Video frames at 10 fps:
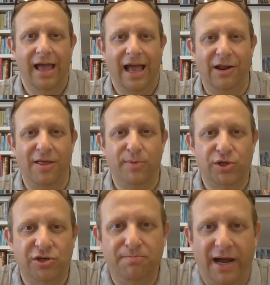Hello there,
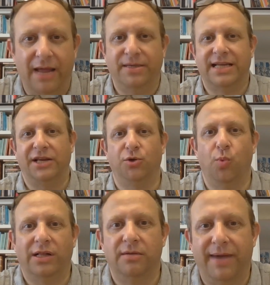BookTube. My name is Daniel.
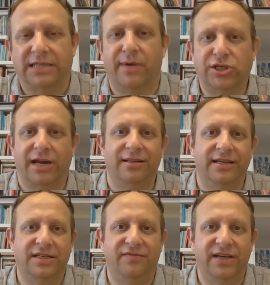Welcome back to my channel,
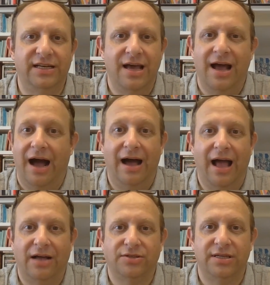Guilty Feet. Our
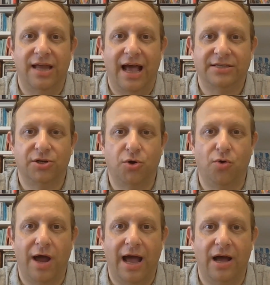house, it has a
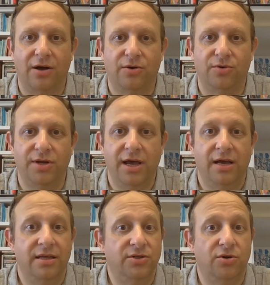crowd.
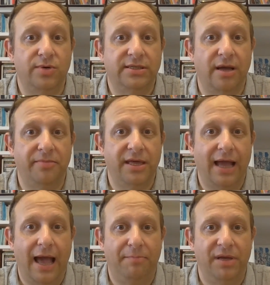There's always something
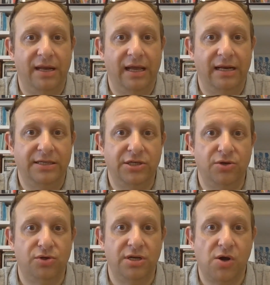happening, and it's
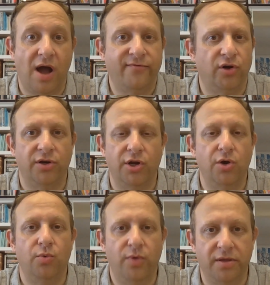usually I've got
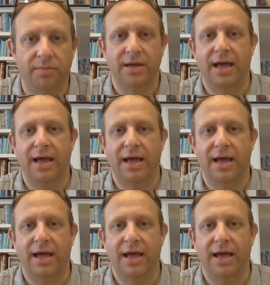no rhythm.